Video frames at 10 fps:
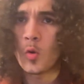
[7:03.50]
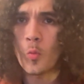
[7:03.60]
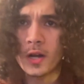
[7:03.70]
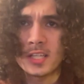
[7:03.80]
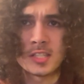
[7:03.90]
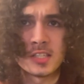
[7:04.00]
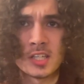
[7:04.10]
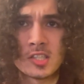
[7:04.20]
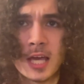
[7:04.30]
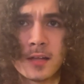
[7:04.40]
What is this
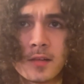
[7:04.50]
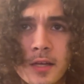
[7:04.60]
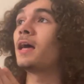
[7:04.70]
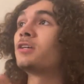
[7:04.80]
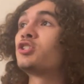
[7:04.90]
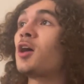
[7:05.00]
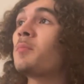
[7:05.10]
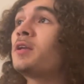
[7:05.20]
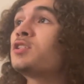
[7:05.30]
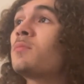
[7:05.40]
exactly? Has
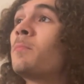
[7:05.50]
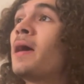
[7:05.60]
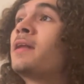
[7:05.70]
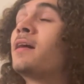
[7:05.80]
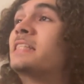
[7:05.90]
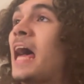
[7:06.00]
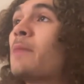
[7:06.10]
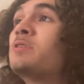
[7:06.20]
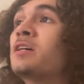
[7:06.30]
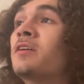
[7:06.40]
shamanism been
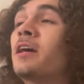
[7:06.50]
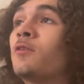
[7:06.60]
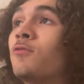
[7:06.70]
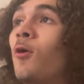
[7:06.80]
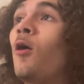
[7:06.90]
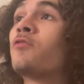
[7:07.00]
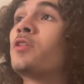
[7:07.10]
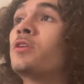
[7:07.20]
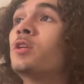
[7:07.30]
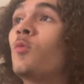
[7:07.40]
adapted and evolved to
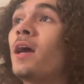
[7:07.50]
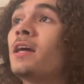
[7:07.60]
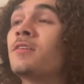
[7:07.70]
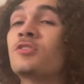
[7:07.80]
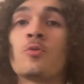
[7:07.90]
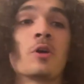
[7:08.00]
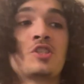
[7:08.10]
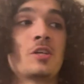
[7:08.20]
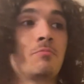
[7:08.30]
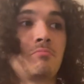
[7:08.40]
the New Age, or is
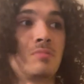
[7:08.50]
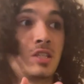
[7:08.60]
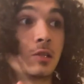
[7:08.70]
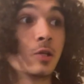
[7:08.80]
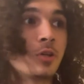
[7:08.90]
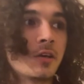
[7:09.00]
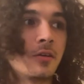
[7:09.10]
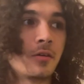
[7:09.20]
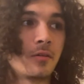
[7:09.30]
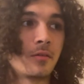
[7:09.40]
it diluted?
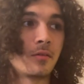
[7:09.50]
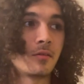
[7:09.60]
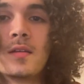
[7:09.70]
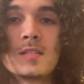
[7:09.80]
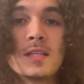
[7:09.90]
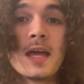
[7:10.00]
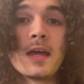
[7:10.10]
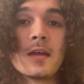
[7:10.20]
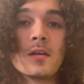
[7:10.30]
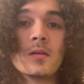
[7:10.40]

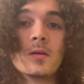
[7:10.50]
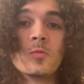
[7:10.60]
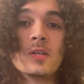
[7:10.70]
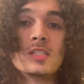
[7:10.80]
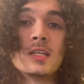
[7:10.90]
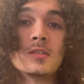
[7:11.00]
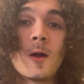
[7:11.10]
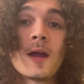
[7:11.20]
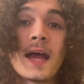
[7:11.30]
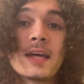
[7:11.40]
Today, we see
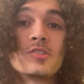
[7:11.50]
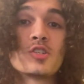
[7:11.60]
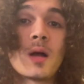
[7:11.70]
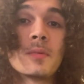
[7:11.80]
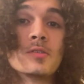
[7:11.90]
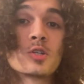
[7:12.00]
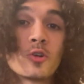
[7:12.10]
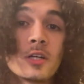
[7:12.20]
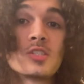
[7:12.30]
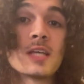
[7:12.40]
Darkhad shamans
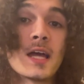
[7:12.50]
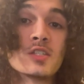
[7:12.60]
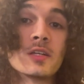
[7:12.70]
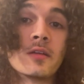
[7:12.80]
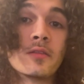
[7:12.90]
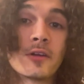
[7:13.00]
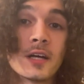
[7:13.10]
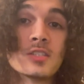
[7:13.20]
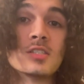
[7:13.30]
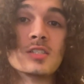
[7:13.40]
criticizing their
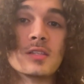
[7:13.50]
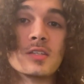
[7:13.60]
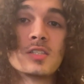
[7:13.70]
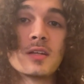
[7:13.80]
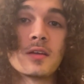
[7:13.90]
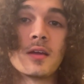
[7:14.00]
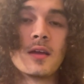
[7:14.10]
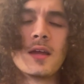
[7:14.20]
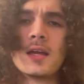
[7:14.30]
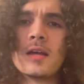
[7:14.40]
cousins in the city.
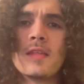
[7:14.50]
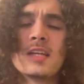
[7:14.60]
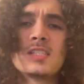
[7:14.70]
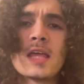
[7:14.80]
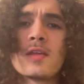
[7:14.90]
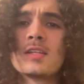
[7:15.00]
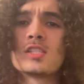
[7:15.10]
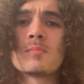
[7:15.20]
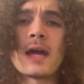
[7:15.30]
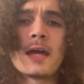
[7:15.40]
They say that it's
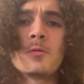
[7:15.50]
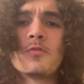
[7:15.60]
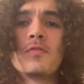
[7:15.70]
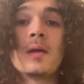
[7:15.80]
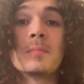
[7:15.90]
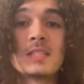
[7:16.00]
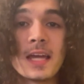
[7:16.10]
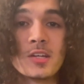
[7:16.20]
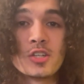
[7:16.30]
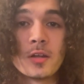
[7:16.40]
some kind of
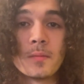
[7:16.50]
imitation,